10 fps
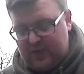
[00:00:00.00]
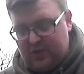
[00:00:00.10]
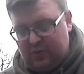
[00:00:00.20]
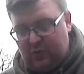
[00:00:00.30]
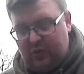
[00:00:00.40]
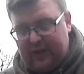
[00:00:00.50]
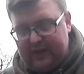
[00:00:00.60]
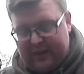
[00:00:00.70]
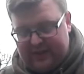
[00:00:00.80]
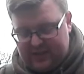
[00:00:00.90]
So all I
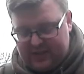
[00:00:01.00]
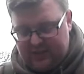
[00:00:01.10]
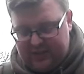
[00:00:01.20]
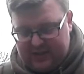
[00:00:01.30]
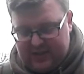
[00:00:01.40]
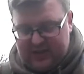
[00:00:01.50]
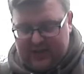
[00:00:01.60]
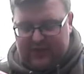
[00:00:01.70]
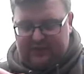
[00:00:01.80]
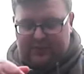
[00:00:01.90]
tend to do is,
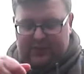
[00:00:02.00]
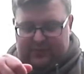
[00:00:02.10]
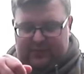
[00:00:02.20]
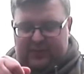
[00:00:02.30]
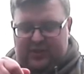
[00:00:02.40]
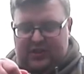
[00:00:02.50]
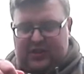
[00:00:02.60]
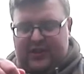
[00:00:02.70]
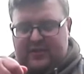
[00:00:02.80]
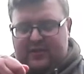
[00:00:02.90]
if I'm going to be fishing
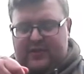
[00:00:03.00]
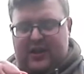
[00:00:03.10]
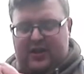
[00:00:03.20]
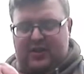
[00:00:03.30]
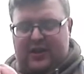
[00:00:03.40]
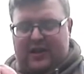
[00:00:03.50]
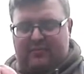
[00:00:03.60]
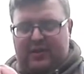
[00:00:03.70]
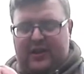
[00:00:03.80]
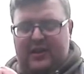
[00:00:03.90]
like this with a section of
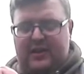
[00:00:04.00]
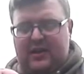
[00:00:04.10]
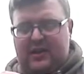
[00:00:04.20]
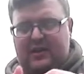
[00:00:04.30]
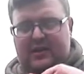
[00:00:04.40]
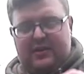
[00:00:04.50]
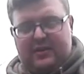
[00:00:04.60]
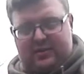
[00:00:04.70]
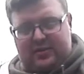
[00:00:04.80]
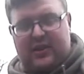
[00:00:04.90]
lamprey,
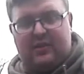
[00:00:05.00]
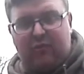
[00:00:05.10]
I'll set the